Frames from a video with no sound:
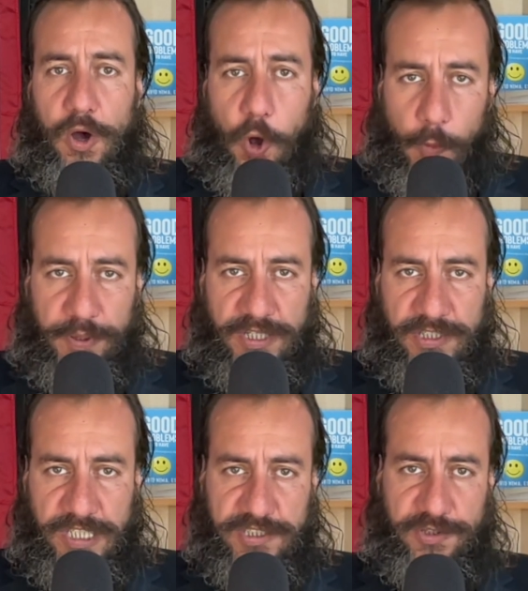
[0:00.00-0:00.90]
open
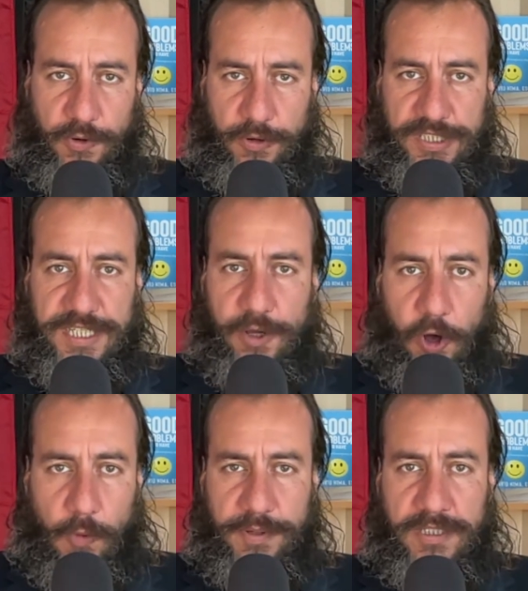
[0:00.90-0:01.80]
discourse and
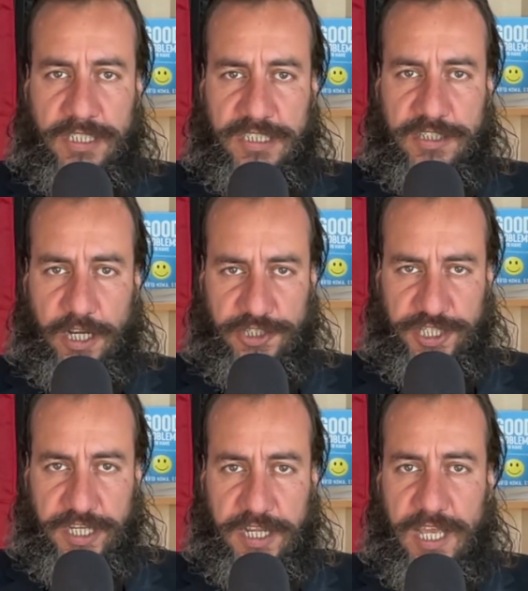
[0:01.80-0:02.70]
open
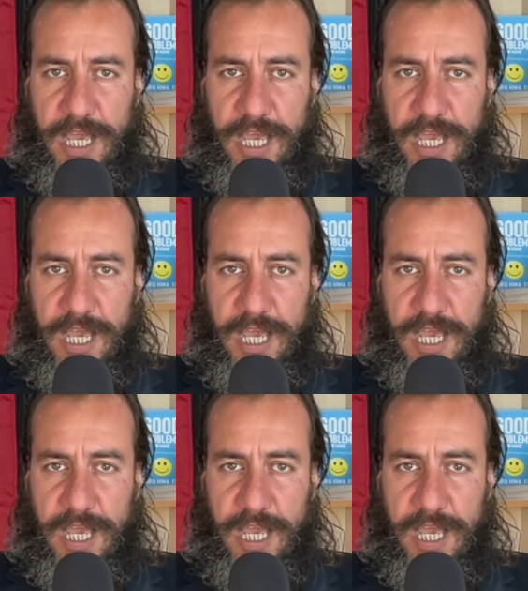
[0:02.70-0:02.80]
discussion